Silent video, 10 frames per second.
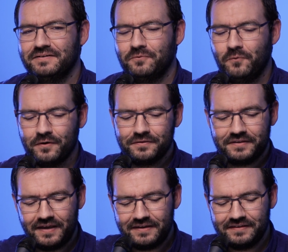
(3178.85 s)
worth
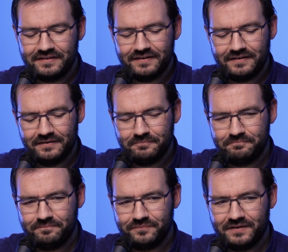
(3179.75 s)
taking a
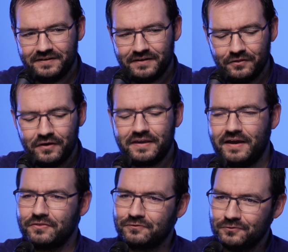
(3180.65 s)
look
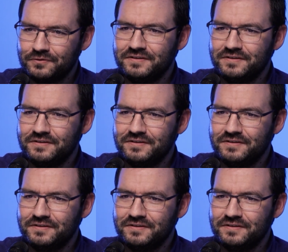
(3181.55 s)
at through